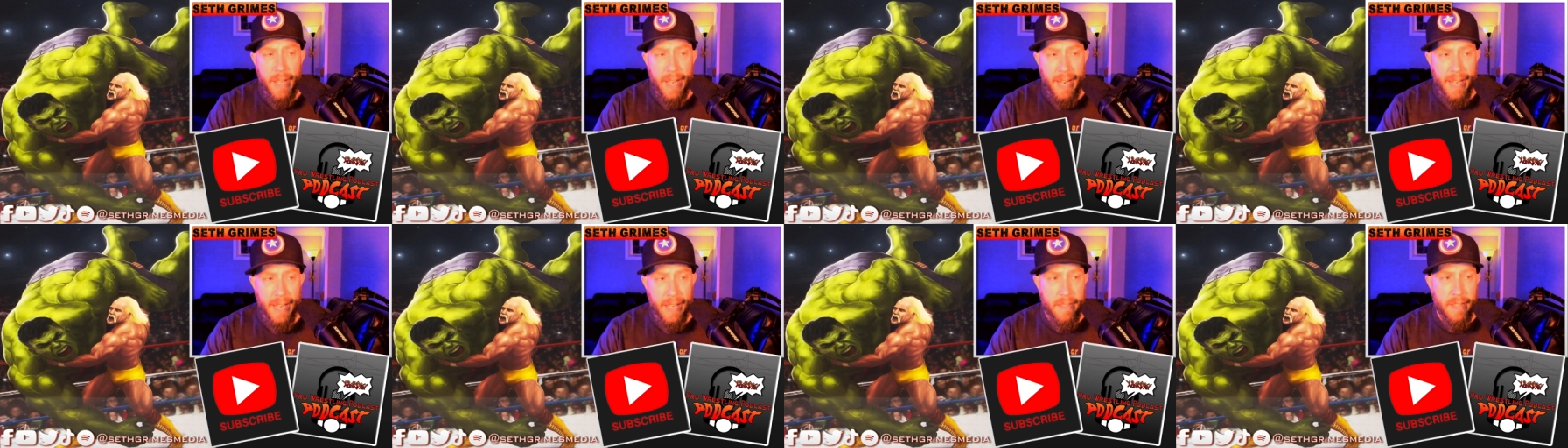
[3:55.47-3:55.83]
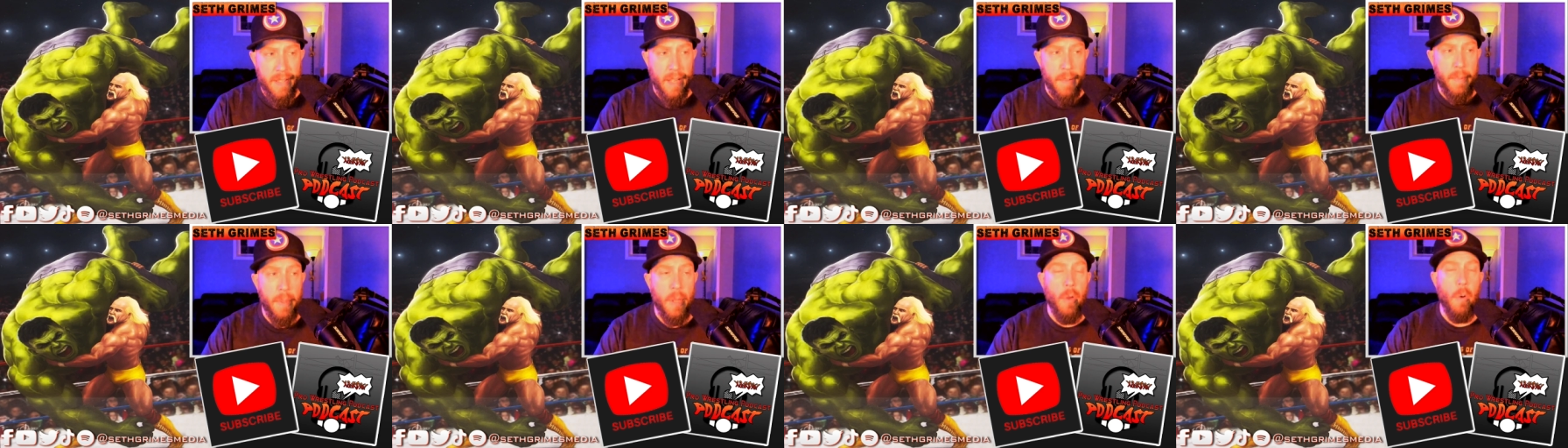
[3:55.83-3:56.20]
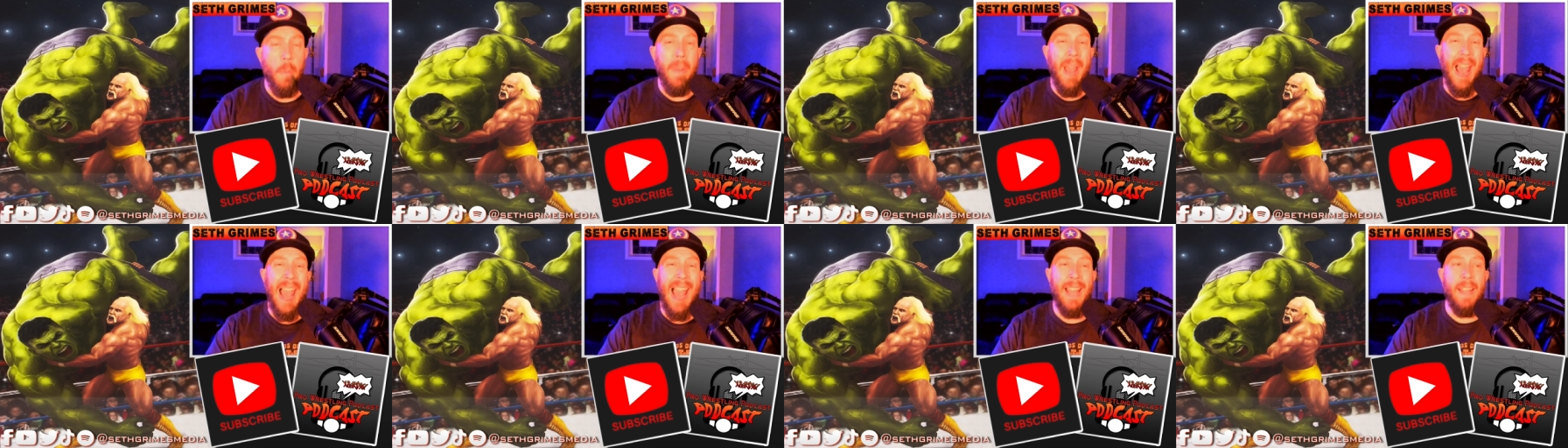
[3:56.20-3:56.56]
Anytime you go
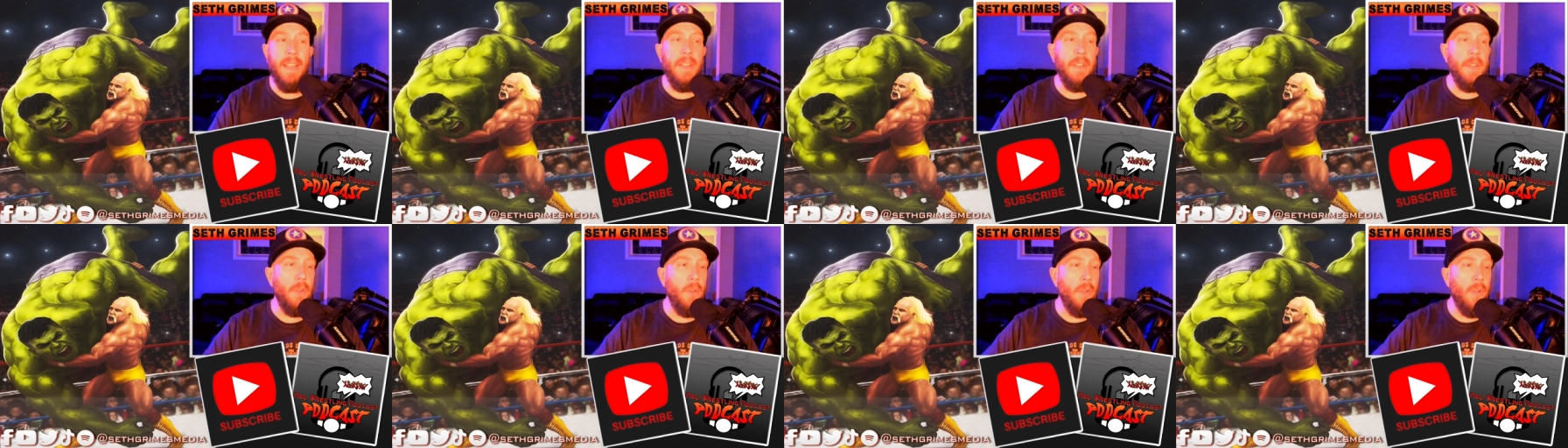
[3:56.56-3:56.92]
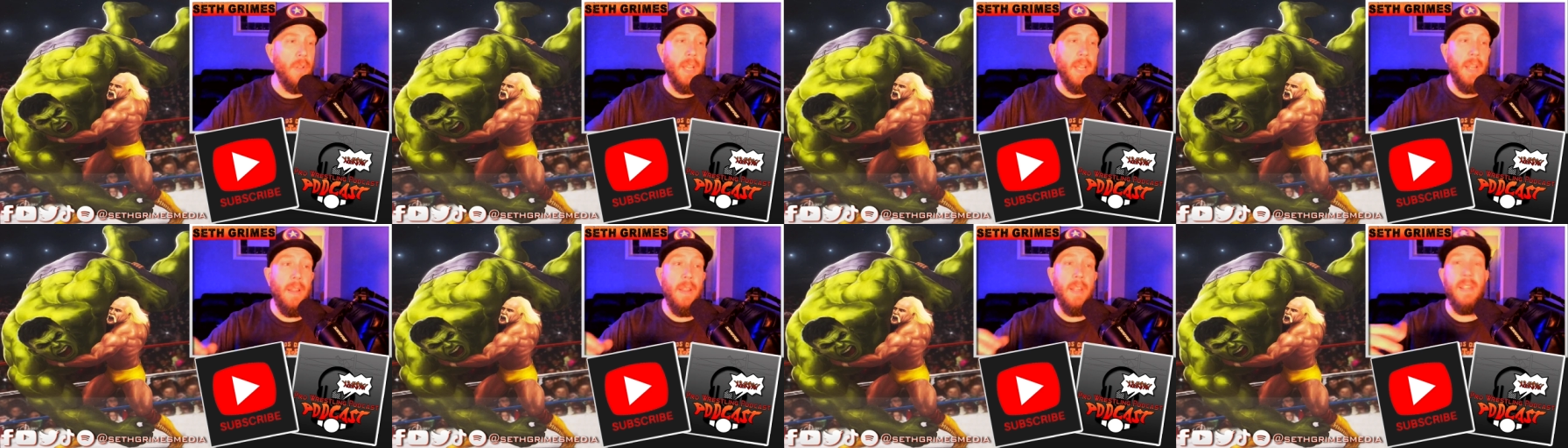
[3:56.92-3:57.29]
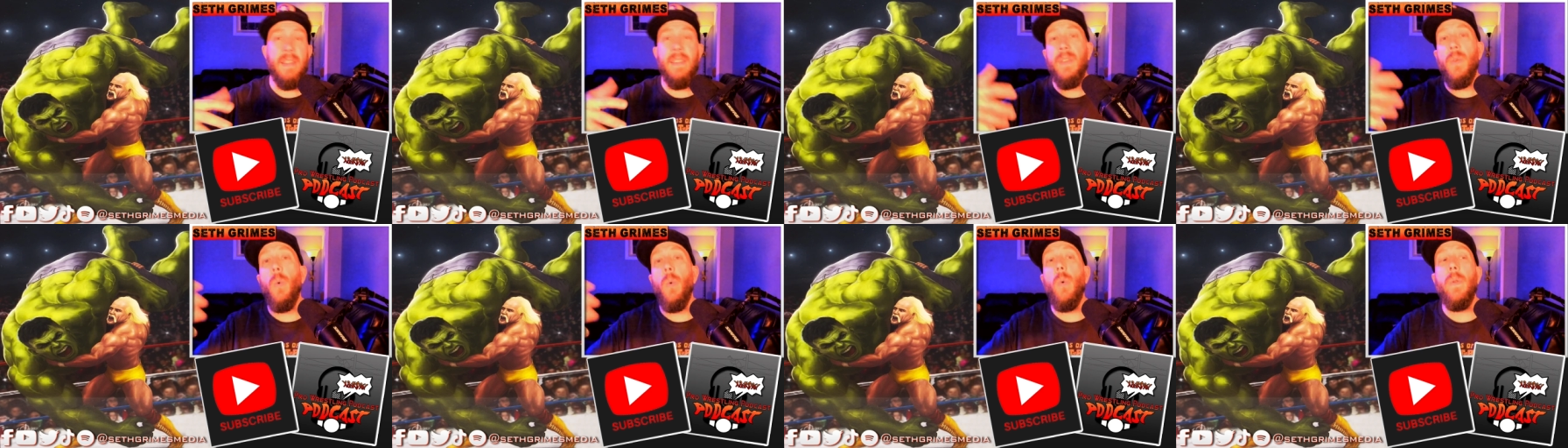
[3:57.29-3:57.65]
back and you look at like
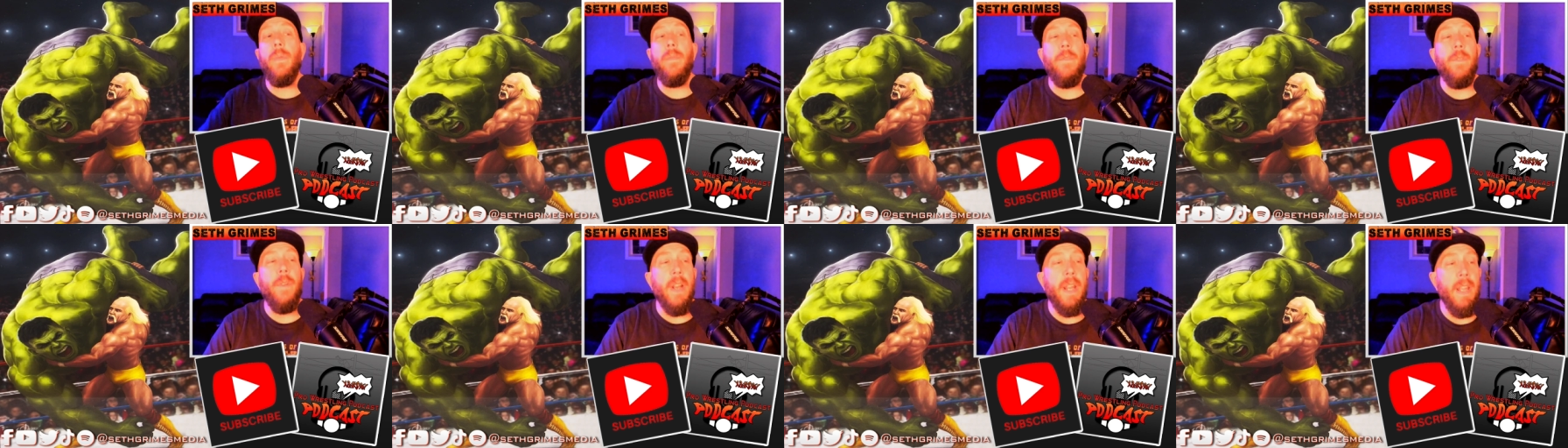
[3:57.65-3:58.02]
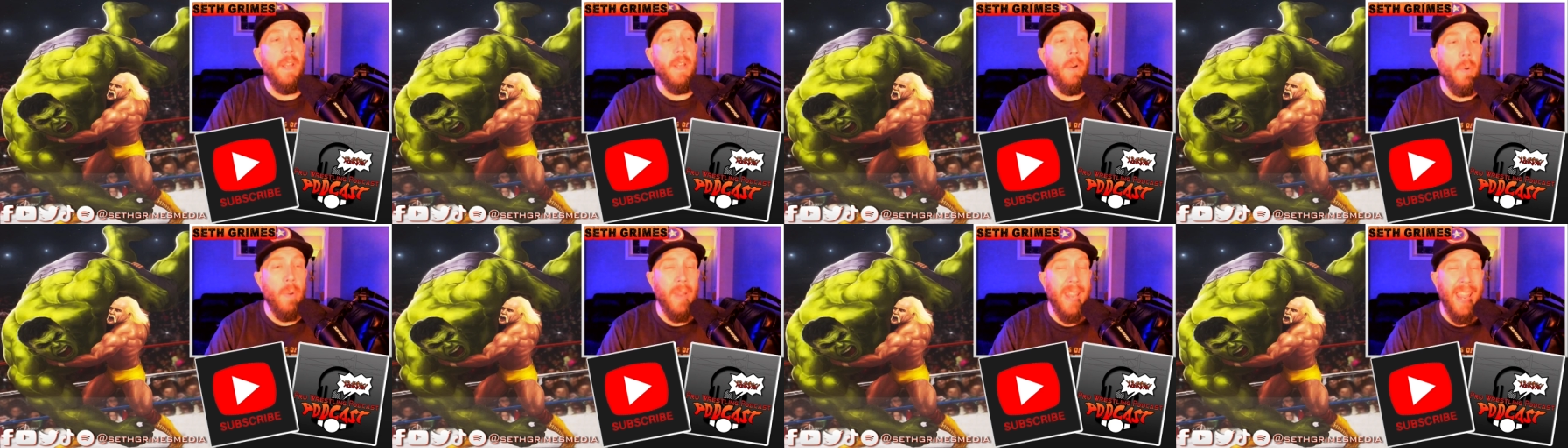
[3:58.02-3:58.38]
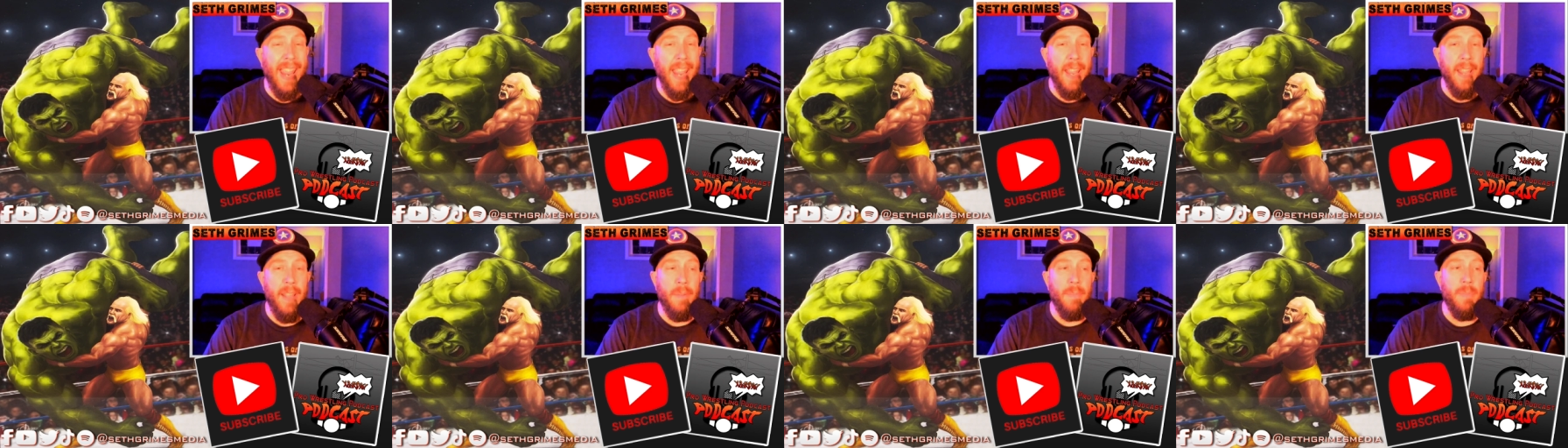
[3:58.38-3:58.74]
the old video
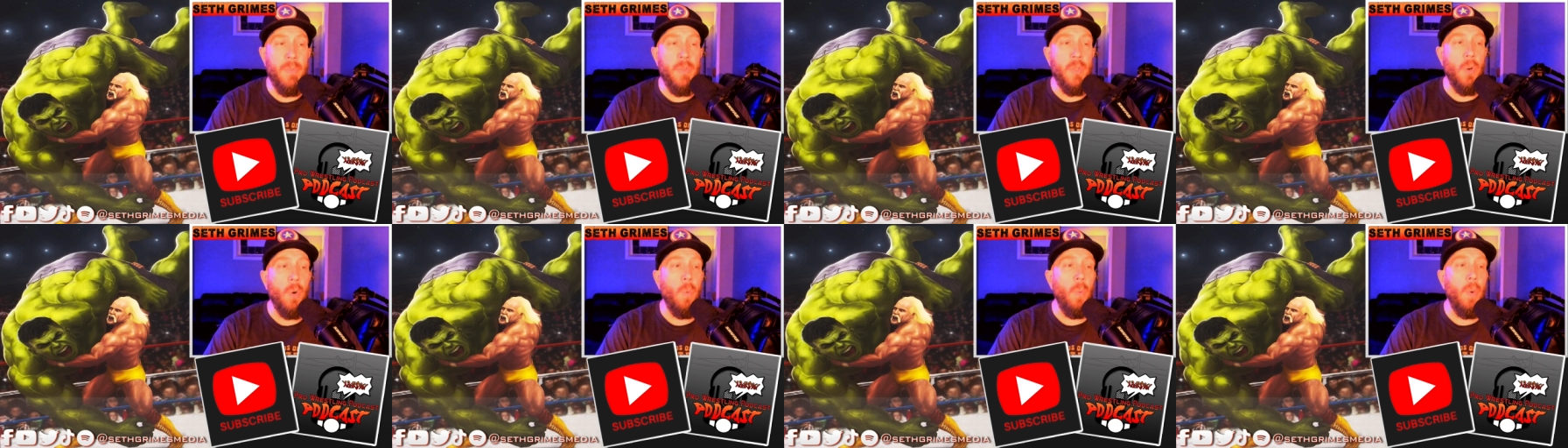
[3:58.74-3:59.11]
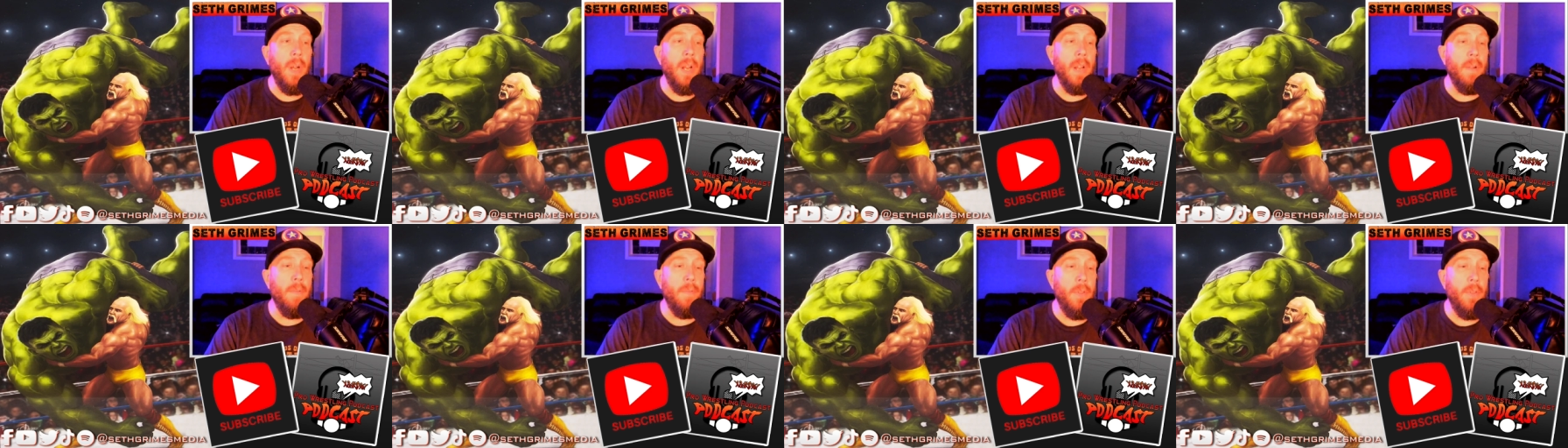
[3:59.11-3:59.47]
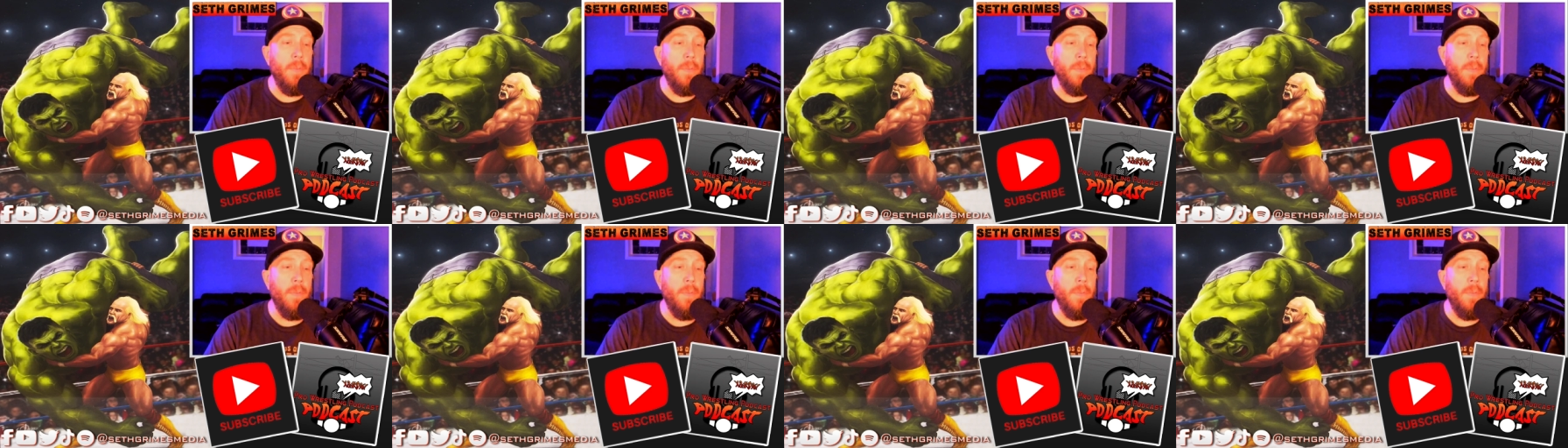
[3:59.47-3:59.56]
games or whatever the